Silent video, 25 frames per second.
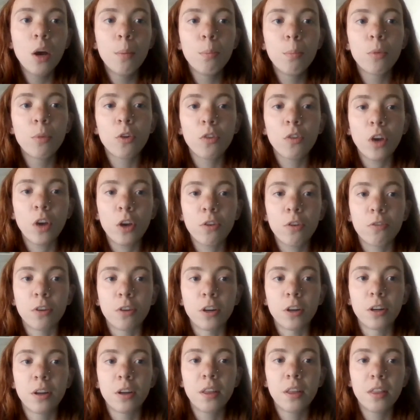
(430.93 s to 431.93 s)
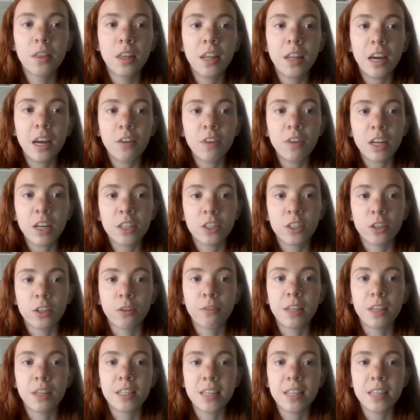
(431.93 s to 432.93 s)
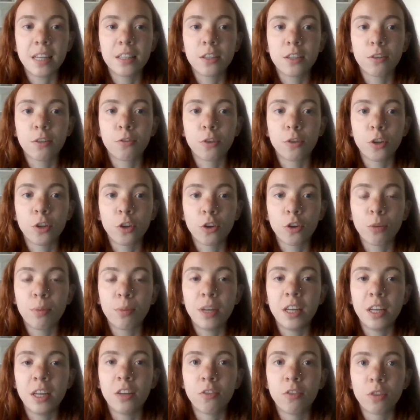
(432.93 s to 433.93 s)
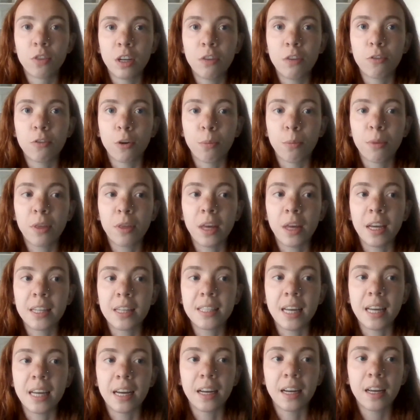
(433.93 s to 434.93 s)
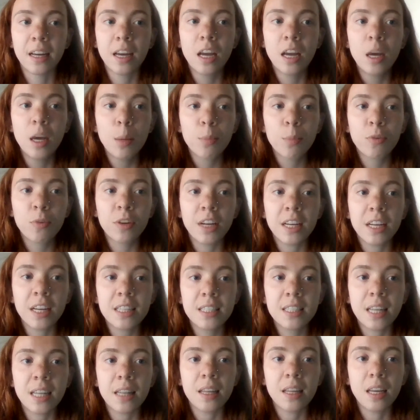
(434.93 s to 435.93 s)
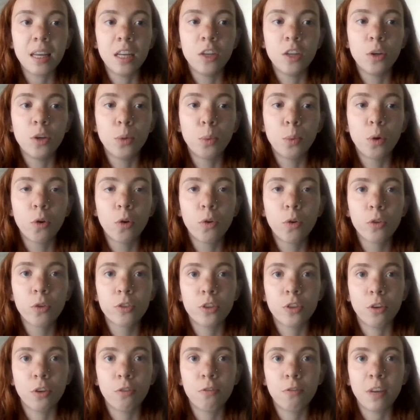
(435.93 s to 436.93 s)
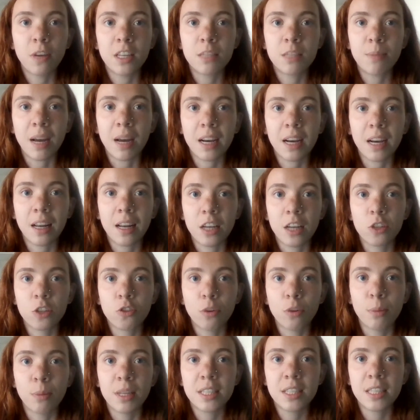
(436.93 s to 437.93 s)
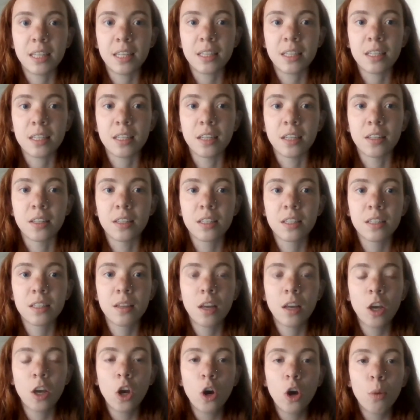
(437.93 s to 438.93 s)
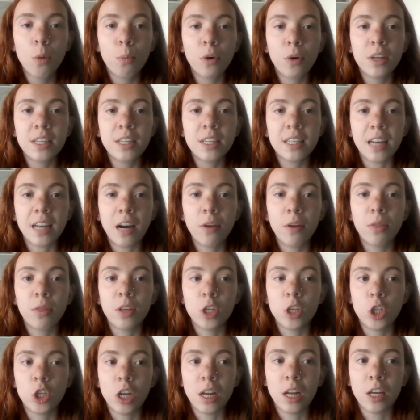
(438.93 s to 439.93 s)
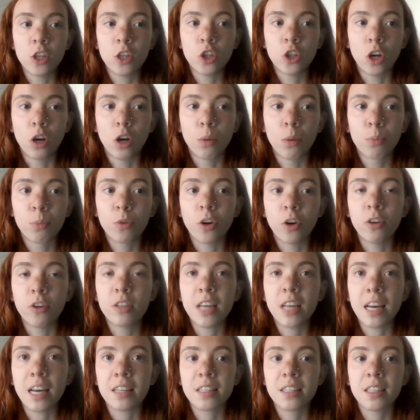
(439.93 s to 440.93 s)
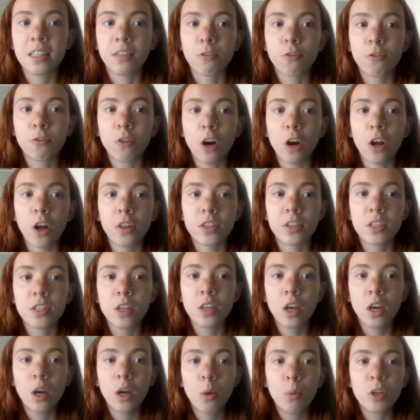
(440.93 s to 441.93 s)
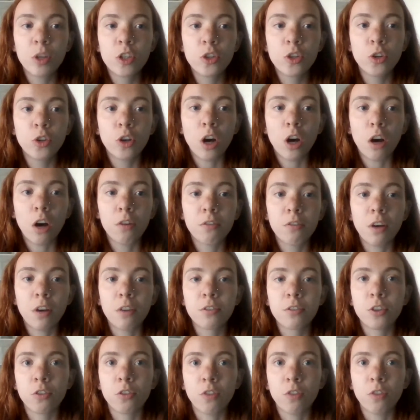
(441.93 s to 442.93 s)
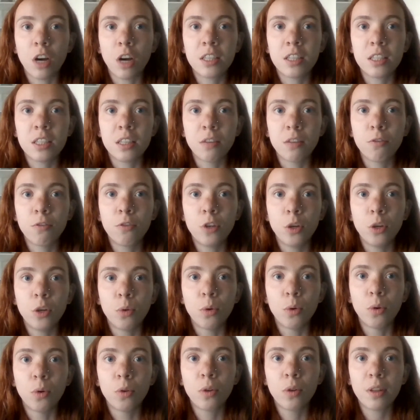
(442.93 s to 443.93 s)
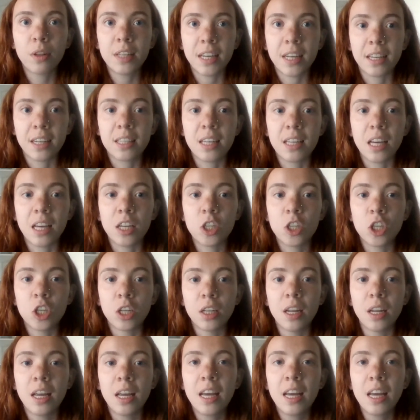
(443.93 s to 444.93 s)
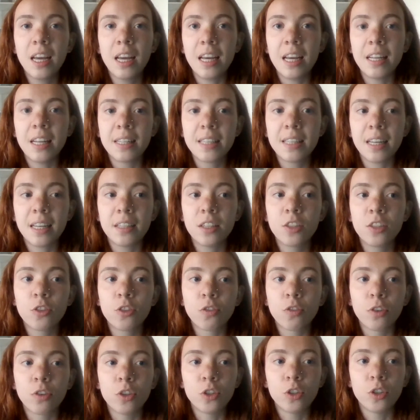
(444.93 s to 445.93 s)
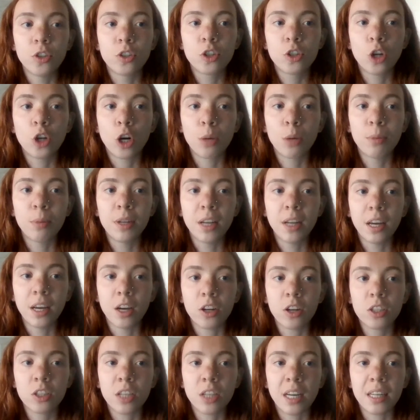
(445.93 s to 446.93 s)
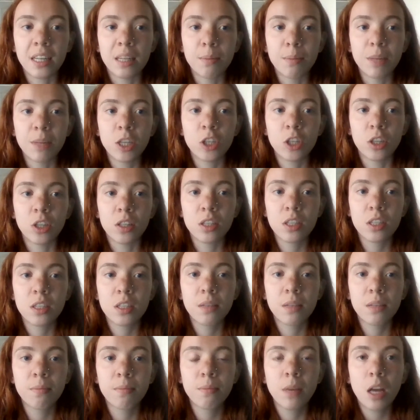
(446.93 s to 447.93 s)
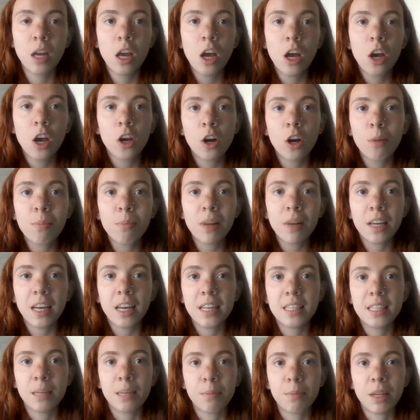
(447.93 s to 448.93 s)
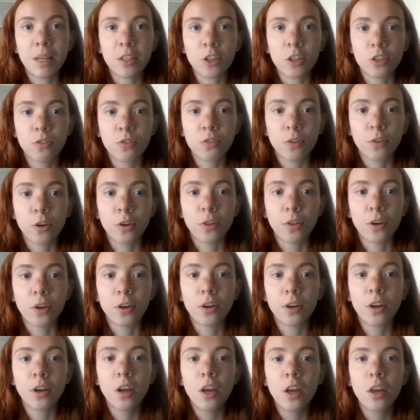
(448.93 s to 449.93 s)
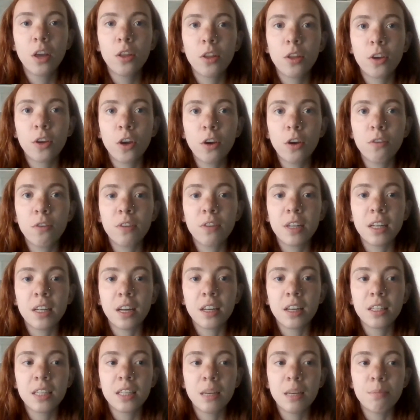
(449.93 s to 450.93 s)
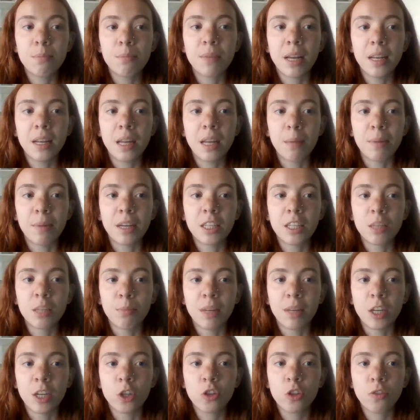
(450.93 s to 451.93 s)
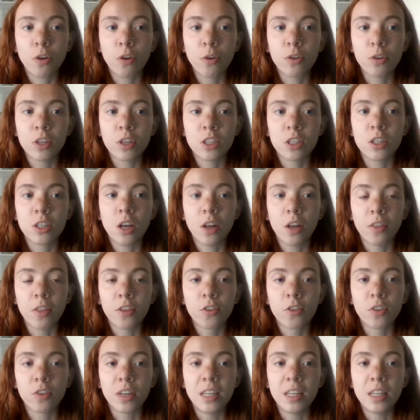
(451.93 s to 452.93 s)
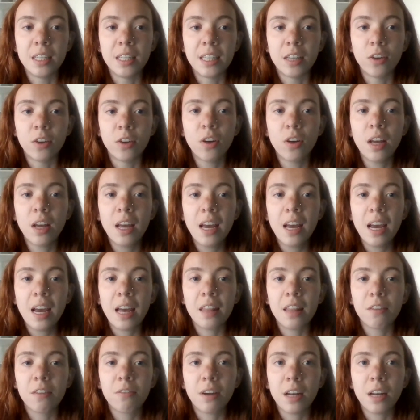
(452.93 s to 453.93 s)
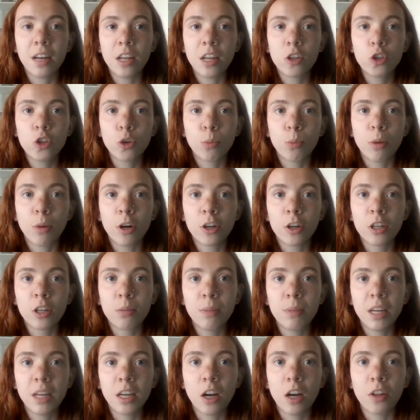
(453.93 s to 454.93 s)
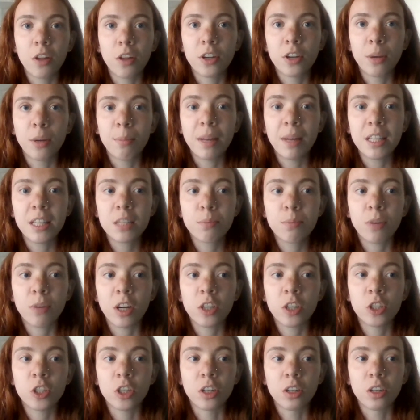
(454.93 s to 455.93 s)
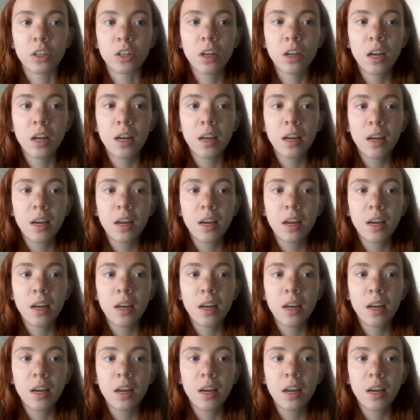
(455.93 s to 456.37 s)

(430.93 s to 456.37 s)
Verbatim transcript: Moreover, the director of the Center for European Reform think tank predicts that the EU will also face backlash from its citizens, pointing out the Gilets jaunes protests in France, which took off after rises in fuel taxation intended to reduce carbon dioxide emissions. Complicating matters further, the COVID 19 pandemic diminished focus on the Green Deal and the financial market being under immense pressure,